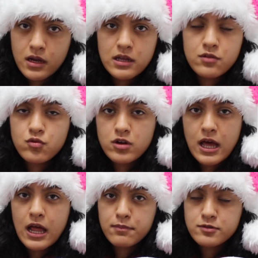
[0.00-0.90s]
it would
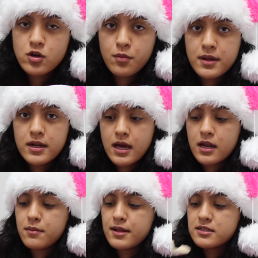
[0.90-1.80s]
help so many
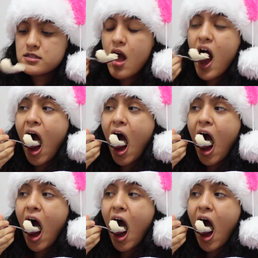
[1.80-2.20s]
animals.